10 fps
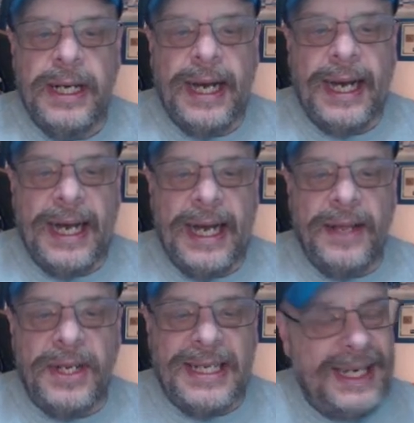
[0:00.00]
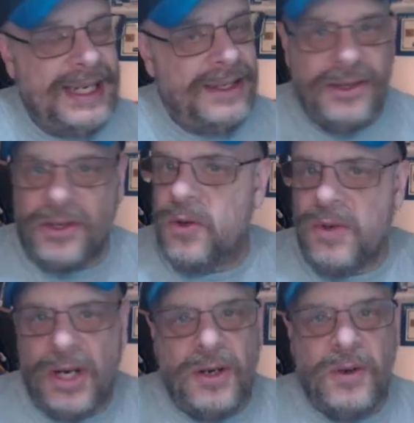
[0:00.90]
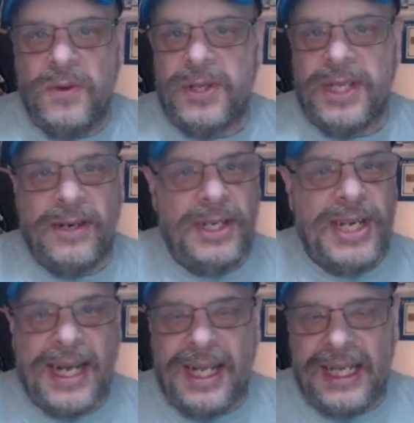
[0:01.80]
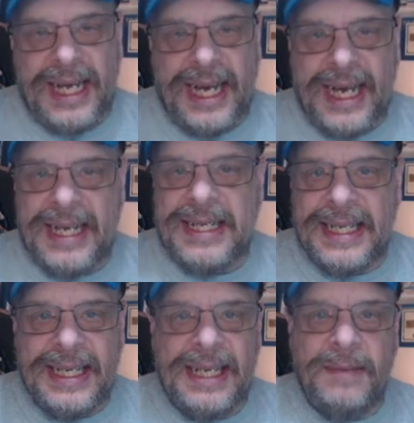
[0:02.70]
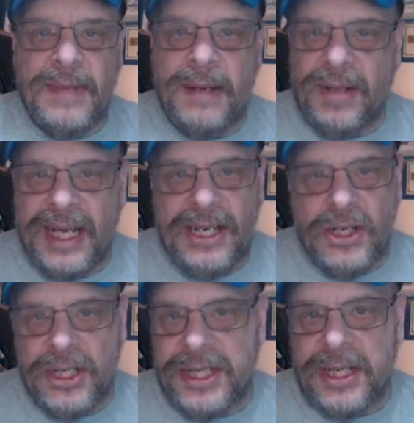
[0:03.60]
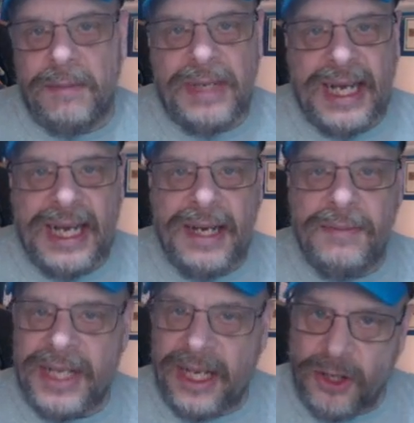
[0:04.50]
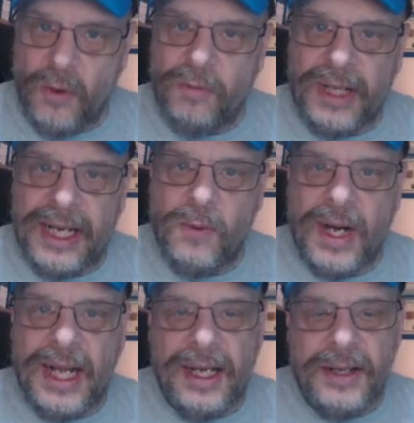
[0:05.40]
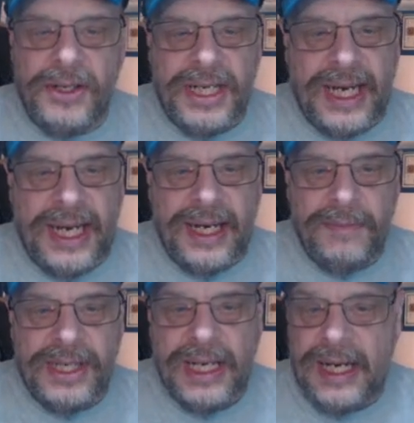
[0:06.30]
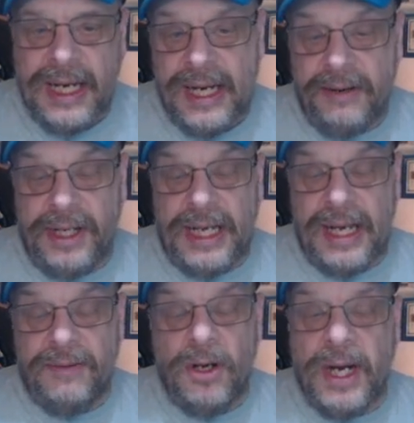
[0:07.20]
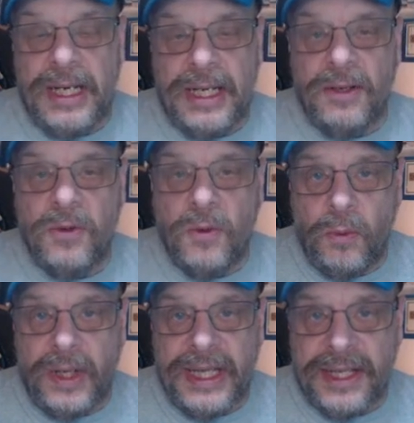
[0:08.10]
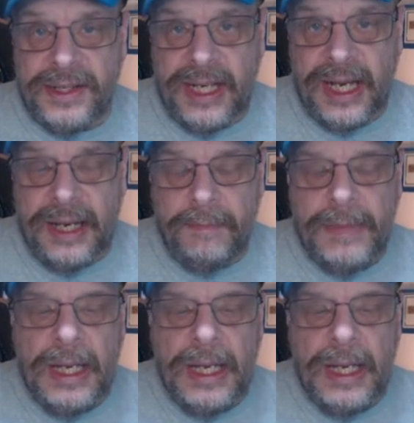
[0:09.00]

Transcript: The Titans, who knows, they're a Jekyll and Hyde team. They play good sometimes. They don't play well other times. I really have no idea who would win this game.